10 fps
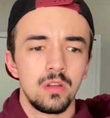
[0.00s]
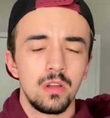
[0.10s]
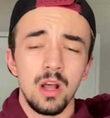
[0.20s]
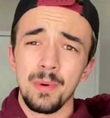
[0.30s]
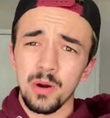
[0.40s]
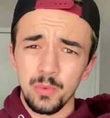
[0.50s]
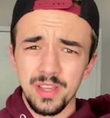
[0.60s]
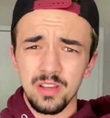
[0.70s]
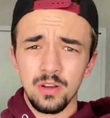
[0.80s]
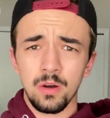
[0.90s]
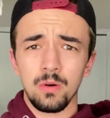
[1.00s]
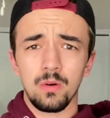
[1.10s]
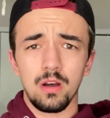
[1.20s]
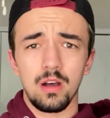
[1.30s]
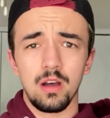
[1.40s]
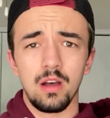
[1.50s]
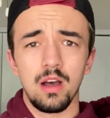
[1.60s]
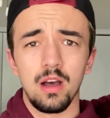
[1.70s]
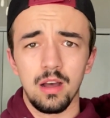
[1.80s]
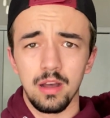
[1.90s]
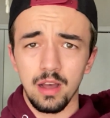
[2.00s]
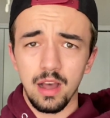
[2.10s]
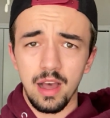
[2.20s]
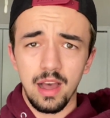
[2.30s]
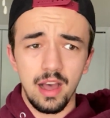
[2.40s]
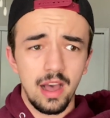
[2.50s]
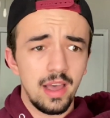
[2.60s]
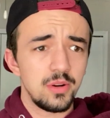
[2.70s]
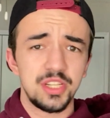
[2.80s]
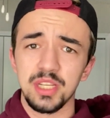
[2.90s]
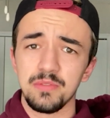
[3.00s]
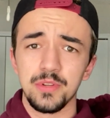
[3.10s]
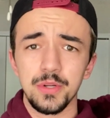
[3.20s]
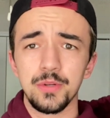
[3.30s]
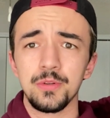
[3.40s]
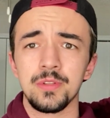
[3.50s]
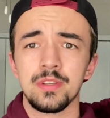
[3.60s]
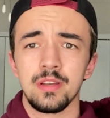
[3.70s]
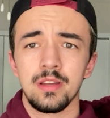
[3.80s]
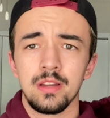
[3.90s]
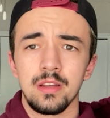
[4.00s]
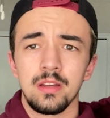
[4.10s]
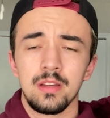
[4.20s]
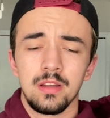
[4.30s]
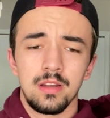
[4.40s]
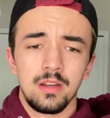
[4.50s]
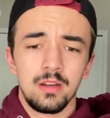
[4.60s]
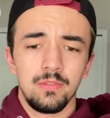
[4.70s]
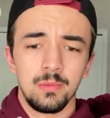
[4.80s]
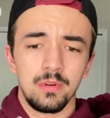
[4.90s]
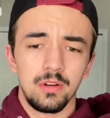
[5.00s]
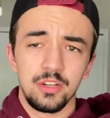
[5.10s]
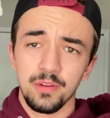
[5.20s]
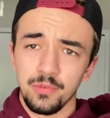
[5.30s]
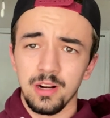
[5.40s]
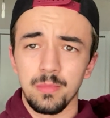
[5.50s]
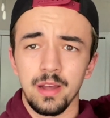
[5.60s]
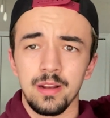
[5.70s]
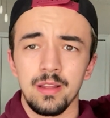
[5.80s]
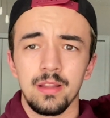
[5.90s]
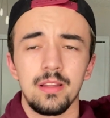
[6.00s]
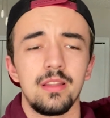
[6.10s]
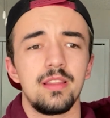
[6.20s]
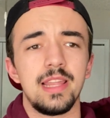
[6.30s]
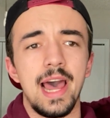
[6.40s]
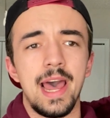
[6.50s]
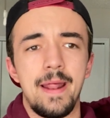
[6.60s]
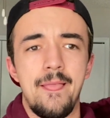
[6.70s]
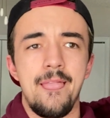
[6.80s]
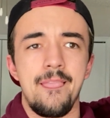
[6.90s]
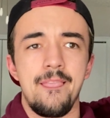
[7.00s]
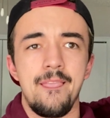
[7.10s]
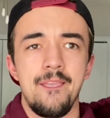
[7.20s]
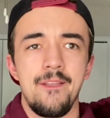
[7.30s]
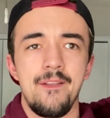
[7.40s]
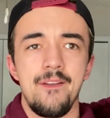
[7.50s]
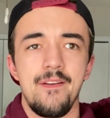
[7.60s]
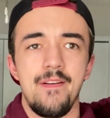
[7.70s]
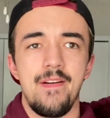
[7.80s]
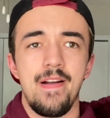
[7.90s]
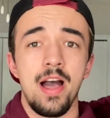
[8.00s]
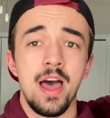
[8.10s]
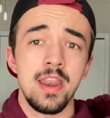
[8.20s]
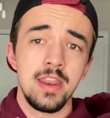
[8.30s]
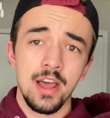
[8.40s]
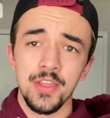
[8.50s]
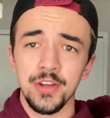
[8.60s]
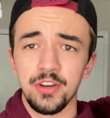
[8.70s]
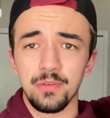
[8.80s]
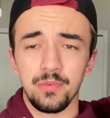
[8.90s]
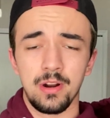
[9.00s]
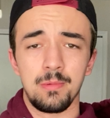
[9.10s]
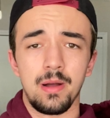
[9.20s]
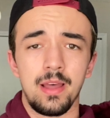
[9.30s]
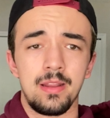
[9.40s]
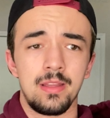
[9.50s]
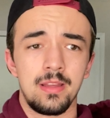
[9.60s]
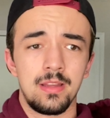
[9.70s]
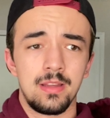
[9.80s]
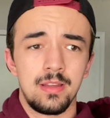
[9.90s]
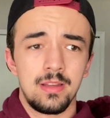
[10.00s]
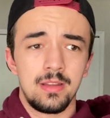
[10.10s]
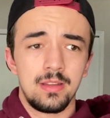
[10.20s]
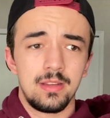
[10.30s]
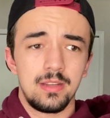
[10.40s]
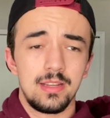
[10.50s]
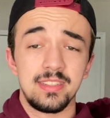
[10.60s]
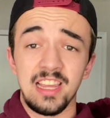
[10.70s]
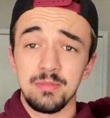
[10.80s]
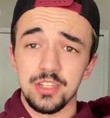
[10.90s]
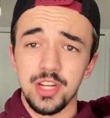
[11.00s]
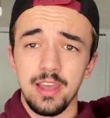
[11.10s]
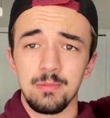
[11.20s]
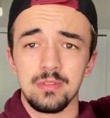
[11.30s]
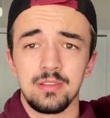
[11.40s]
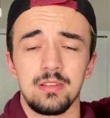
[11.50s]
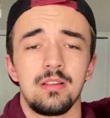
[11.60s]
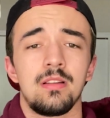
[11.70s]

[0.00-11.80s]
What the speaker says: about a week ago, I received news from a good friend of mine that another good friend of mine, his name is James,